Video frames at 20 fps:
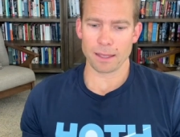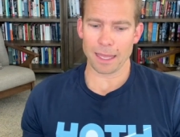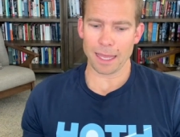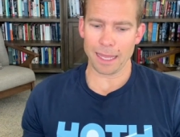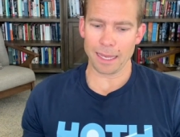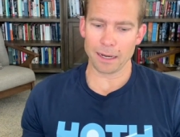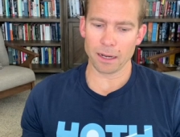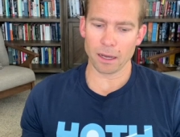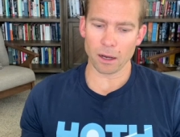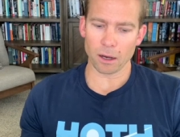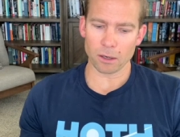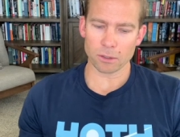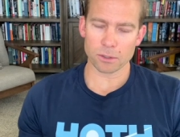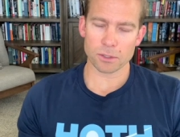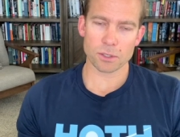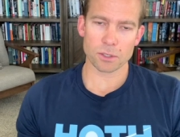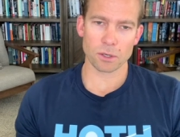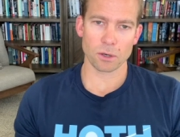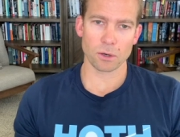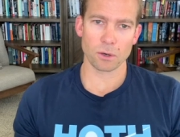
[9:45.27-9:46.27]
And
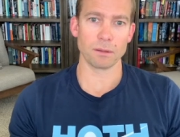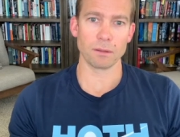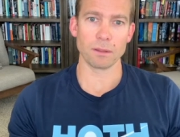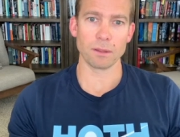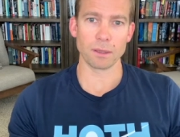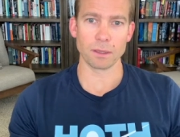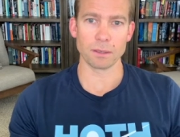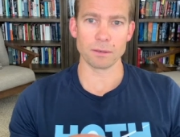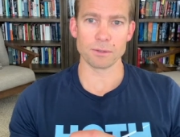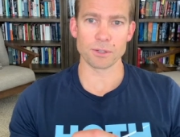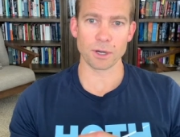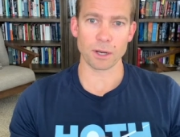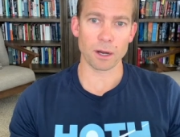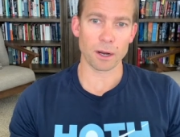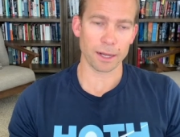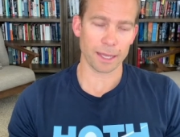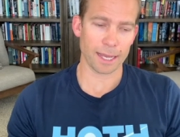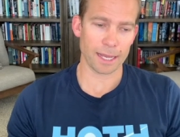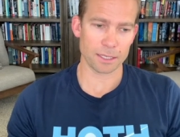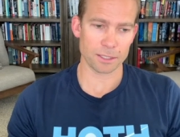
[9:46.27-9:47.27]
also, the
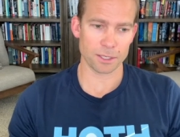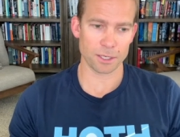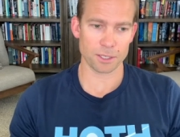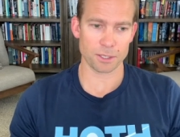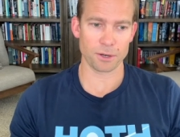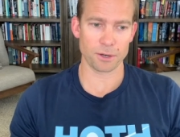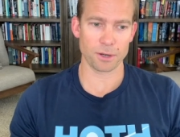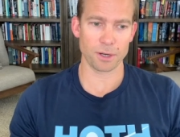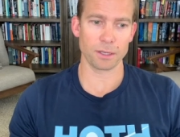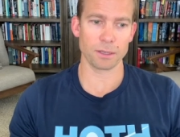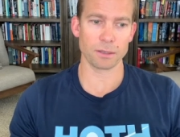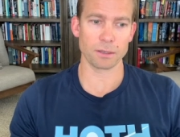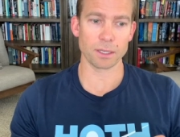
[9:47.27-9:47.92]
draconic ancestry